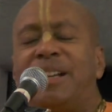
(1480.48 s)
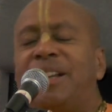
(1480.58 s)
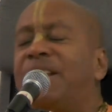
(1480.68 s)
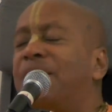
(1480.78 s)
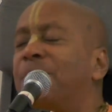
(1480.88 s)

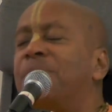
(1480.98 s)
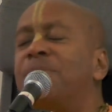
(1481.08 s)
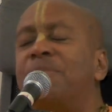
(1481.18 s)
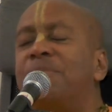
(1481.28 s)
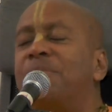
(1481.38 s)
in their
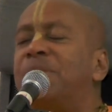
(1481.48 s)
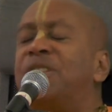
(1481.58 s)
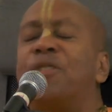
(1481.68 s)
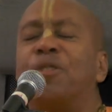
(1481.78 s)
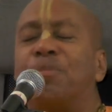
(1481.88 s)

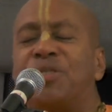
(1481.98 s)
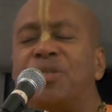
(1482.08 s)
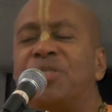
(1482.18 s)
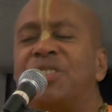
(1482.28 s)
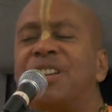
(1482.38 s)
material
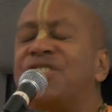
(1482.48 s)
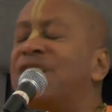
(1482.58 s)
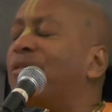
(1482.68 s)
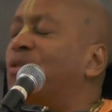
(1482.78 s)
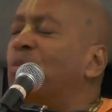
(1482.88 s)
pursuits,
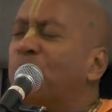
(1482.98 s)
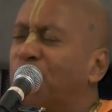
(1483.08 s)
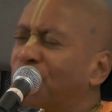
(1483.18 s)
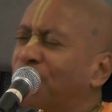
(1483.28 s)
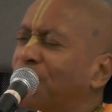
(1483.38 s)
doesn't have to
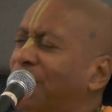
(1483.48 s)
work for